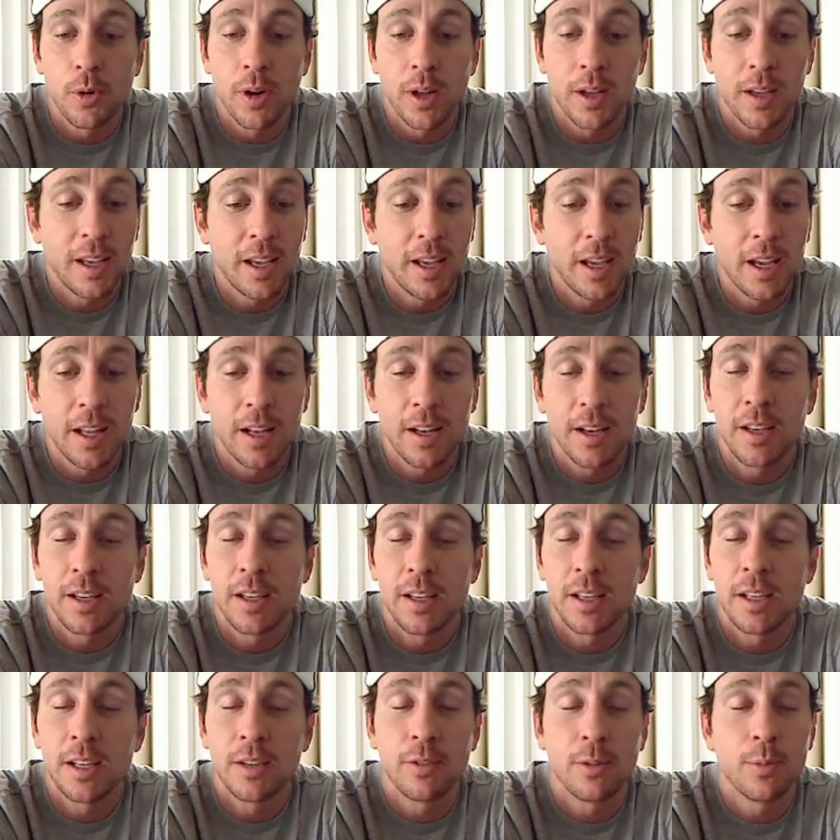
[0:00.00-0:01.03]
and I can't
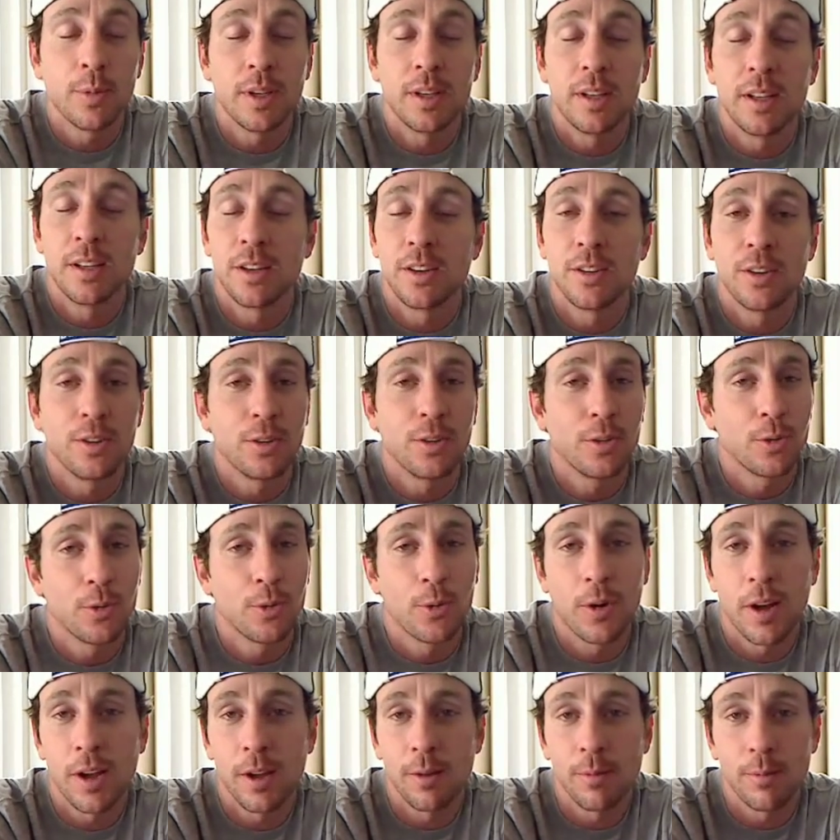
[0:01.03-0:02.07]
even begin to
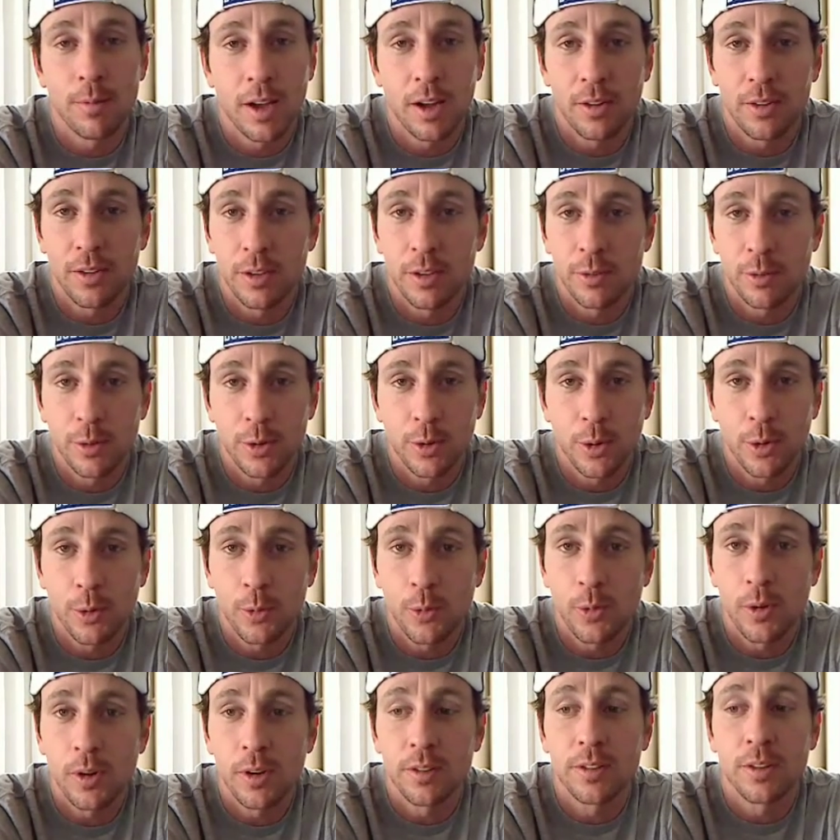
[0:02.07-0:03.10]
describe how difficult it
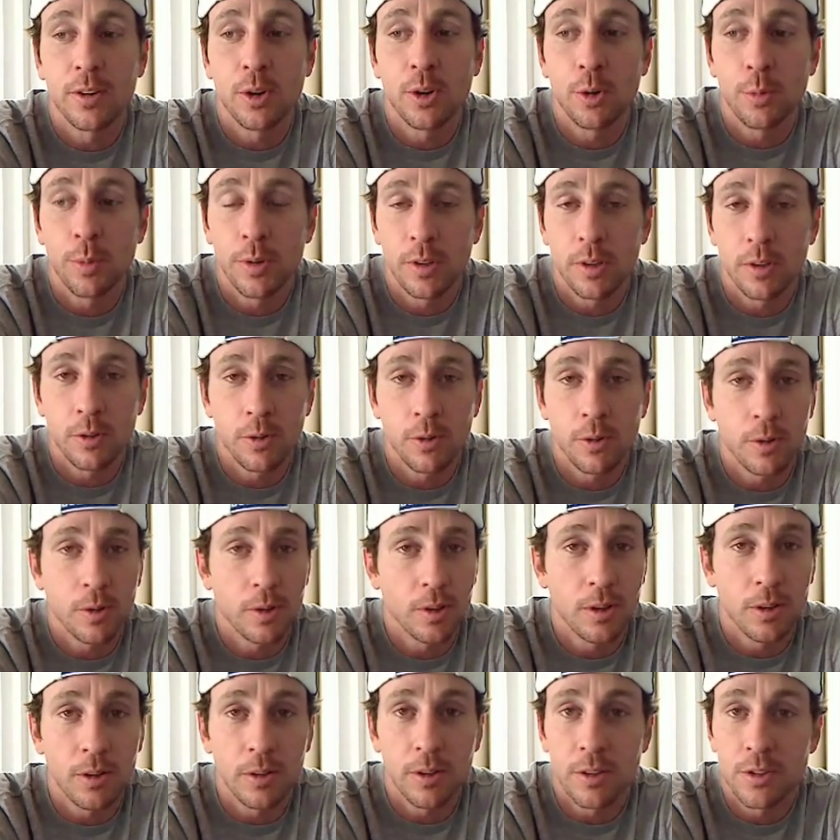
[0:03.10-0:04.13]
was to open the door and
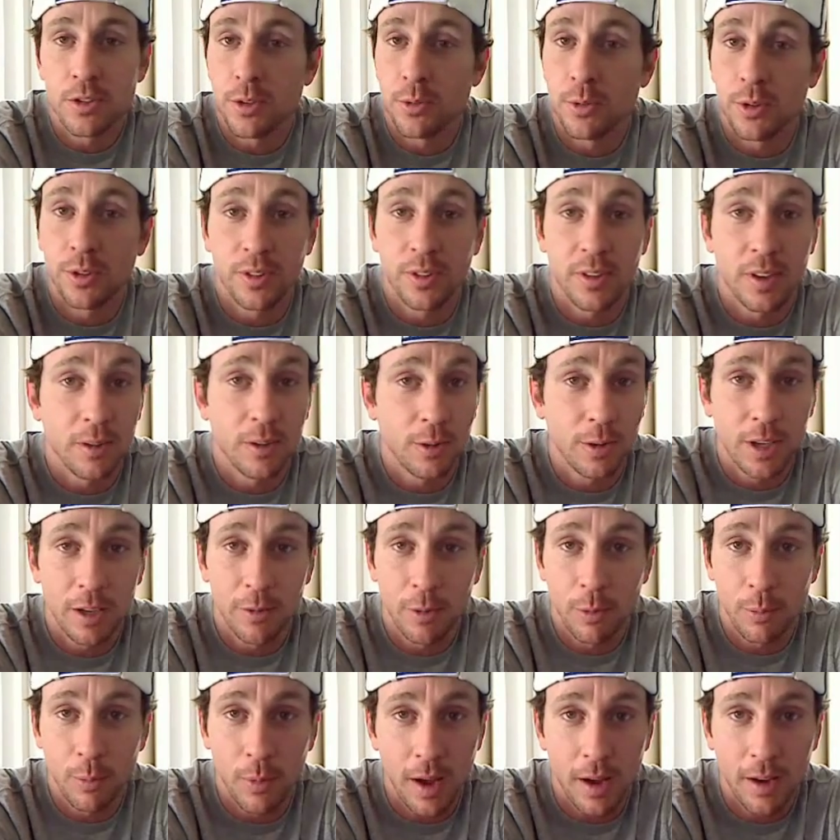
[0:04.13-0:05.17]
know that she was never
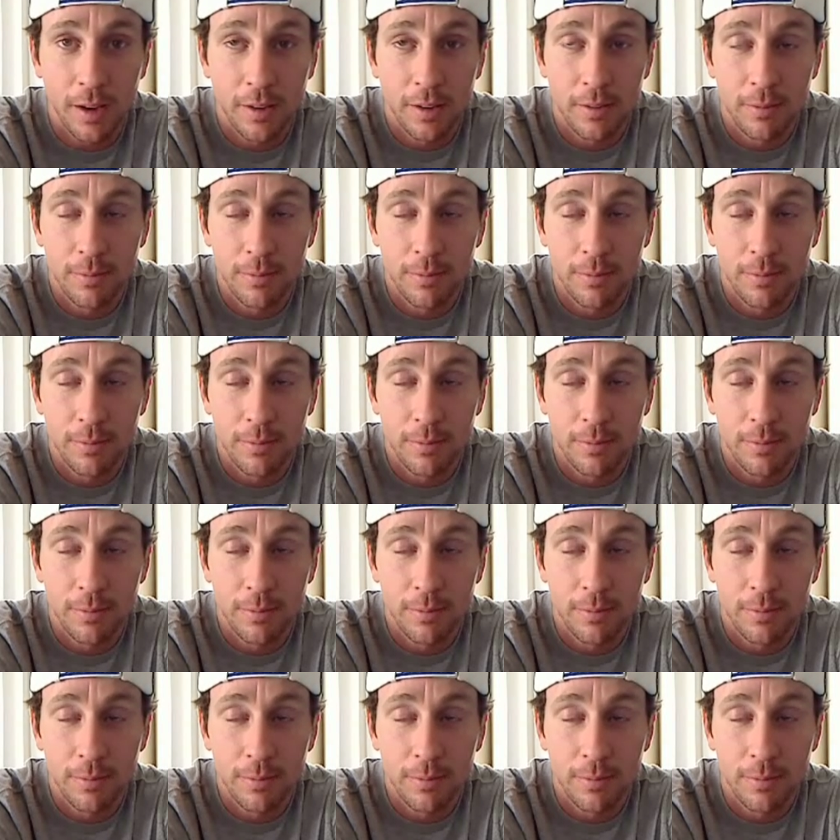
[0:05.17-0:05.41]
coming back.